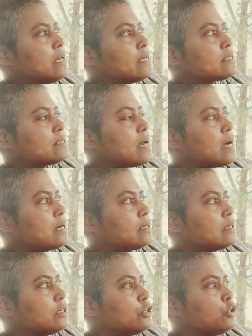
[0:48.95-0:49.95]
is
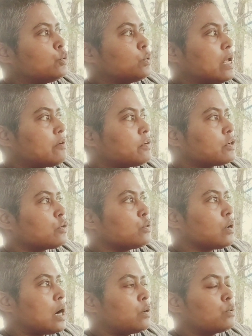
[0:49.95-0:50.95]
that you never
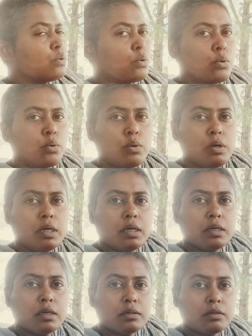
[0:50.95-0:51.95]
know how old
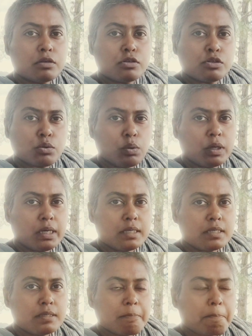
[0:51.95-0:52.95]
the soul
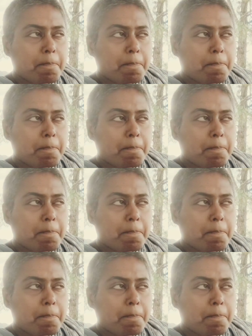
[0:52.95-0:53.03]
is.